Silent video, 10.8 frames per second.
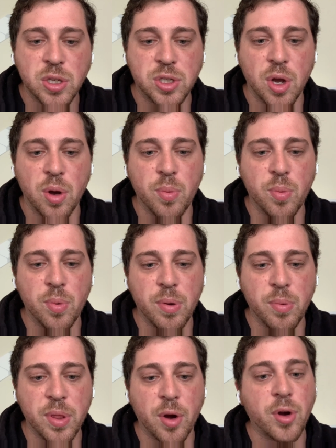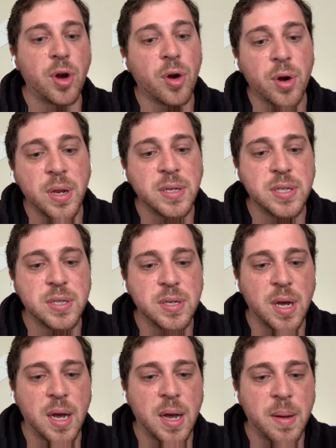So with our current
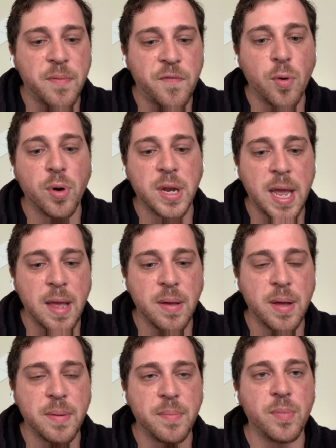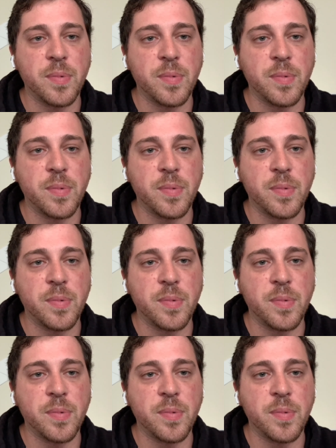uh, 4K, uh,